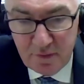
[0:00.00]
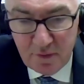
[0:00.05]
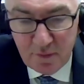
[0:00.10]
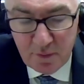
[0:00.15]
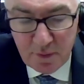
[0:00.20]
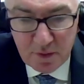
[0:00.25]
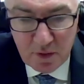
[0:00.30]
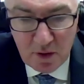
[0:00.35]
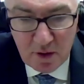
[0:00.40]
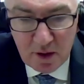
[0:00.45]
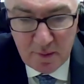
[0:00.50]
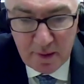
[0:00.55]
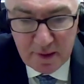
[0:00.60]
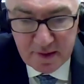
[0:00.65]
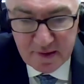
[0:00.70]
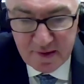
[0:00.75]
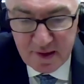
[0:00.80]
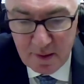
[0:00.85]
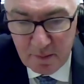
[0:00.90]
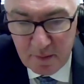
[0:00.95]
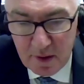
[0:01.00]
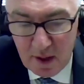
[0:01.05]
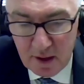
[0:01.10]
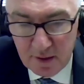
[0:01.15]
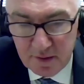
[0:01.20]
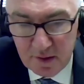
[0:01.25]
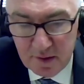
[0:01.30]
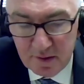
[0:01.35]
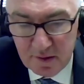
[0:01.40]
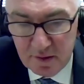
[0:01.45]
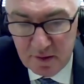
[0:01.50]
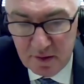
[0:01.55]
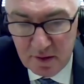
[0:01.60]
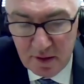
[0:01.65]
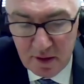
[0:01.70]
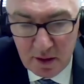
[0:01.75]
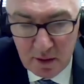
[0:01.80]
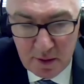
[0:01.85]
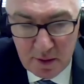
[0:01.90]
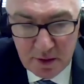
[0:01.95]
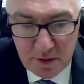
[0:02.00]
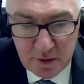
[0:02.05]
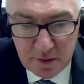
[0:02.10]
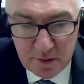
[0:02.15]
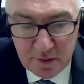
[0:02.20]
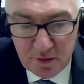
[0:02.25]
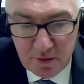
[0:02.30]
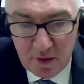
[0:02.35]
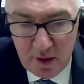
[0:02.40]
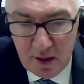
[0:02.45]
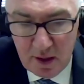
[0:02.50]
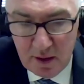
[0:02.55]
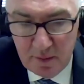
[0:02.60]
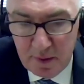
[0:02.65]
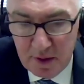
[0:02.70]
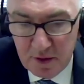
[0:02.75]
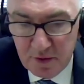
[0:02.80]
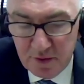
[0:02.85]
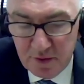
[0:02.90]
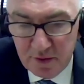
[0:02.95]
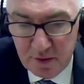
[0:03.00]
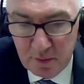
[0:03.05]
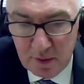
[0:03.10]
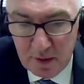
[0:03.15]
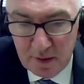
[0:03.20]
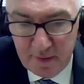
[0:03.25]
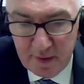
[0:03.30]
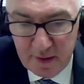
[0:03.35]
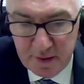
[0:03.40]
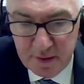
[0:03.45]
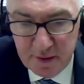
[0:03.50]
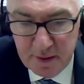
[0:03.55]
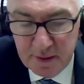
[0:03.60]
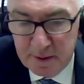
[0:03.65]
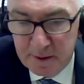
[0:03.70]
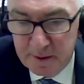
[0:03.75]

we're talking about the same context as the NeoAegis trial, patients will have had